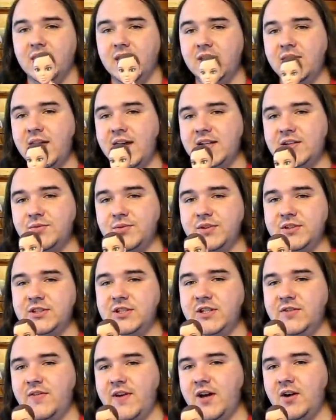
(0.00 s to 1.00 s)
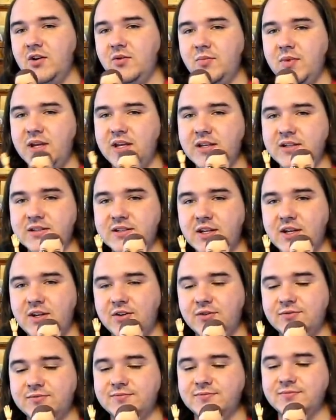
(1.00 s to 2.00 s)
And that's what she found me,
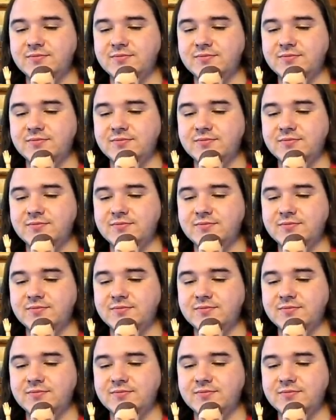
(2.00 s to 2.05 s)
so.